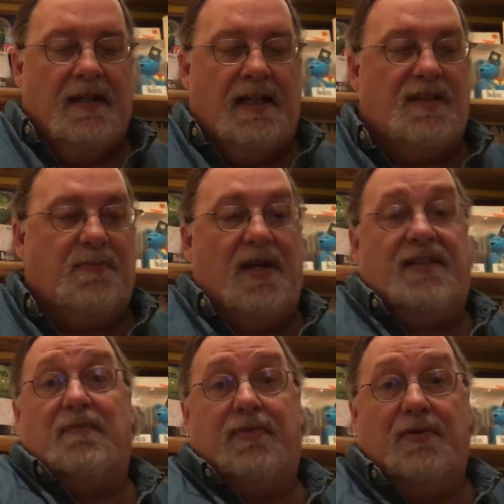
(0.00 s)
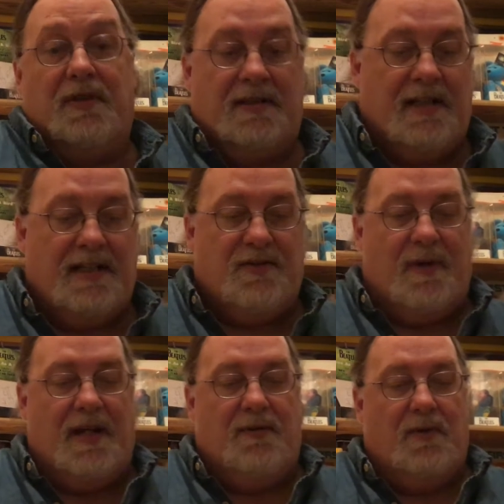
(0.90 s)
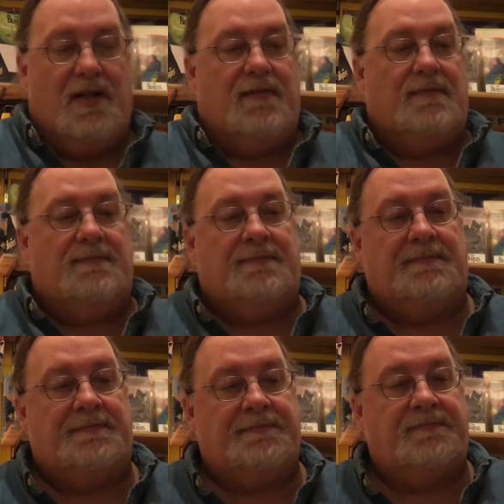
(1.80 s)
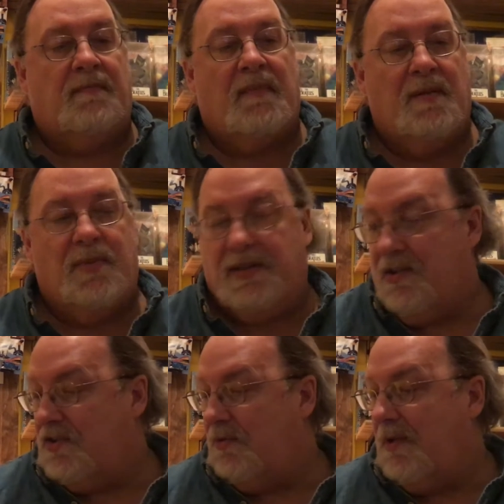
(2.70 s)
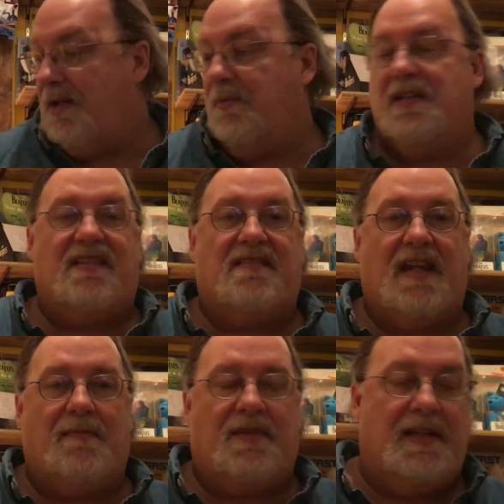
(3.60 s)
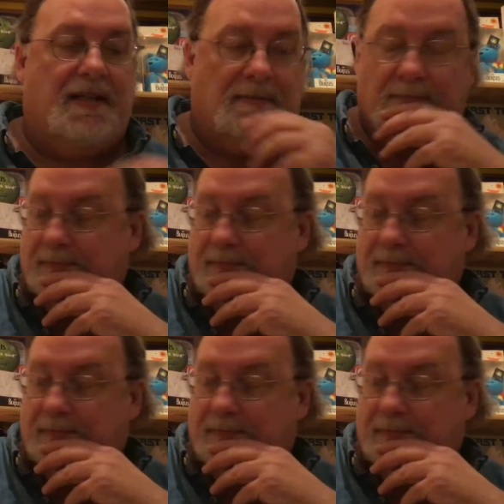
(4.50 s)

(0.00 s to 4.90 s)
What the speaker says: I just bought the blue one. I just wanted one of them. But there's the red one. It's the same thing.